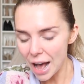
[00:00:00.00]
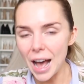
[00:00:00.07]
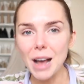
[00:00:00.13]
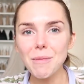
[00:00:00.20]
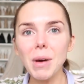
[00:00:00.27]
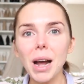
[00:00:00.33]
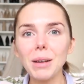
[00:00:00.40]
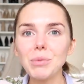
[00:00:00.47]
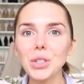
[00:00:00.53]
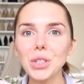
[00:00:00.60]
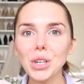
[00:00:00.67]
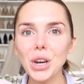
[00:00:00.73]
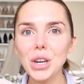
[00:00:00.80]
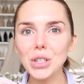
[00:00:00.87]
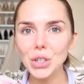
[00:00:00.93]
I'm
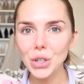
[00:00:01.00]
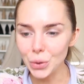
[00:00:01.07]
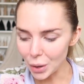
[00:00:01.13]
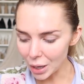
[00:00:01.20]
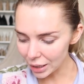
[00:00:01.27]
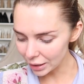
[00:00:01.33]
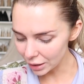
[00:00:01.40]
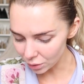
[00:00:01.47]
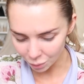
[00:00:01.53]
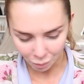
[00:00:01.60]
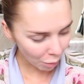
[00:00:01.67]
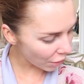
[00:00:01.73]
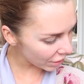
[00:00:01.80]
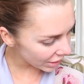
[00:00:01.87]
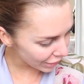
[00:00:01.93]
just gonna do a little
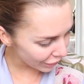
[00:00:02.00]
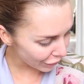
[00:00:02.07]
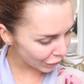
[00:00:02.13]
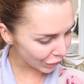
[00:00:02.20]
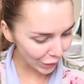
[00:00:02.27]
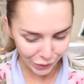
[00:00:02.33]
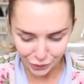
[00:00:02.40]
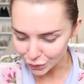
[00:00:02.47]
unboxing for you.